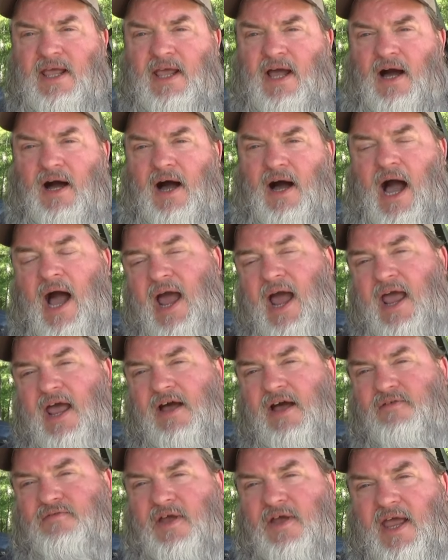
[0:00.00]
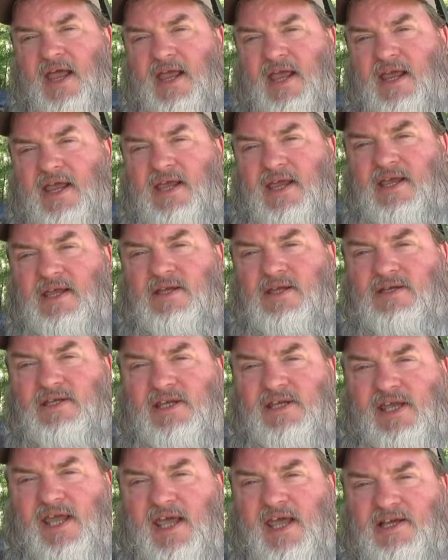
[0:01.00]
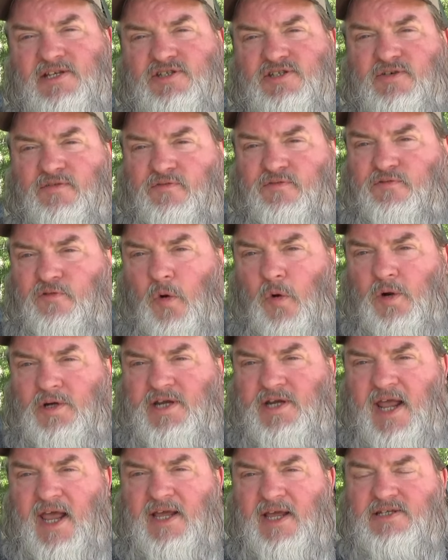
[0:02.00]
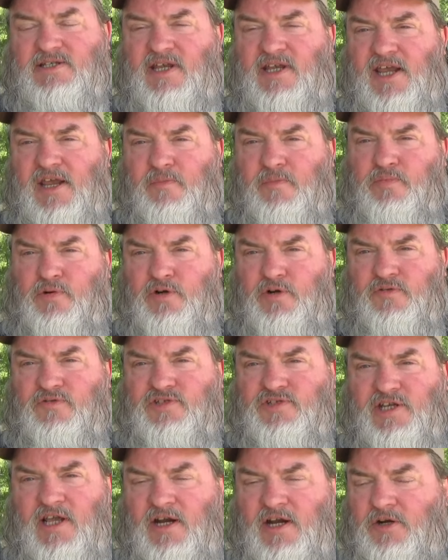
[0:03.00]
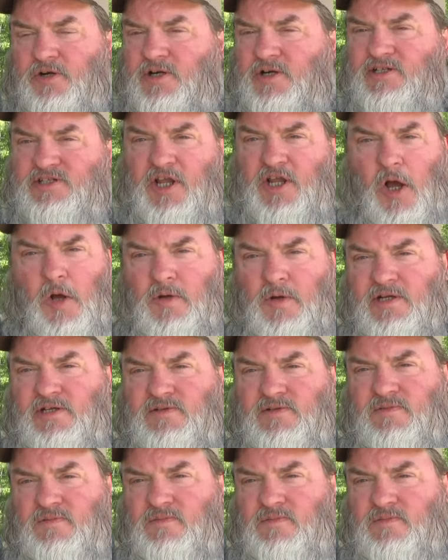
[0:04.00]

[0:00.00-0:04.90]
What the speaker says: I have a Kicks Vortex improved cylinder. It's the only